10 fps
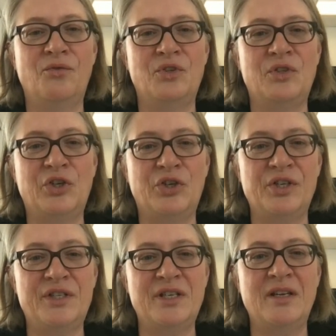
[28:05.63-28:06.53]

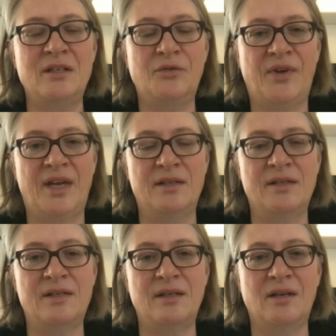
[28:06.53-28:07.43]
security and
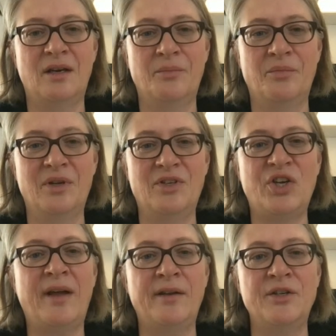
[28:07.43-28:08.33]
defense
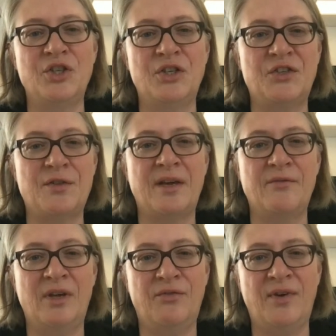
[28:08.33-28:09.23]
challenges that
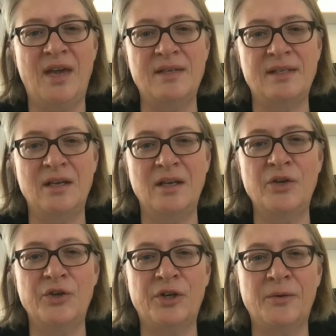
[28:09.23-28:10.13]
we are facing in
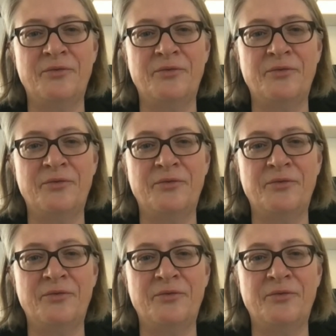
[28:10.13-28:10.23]
Europe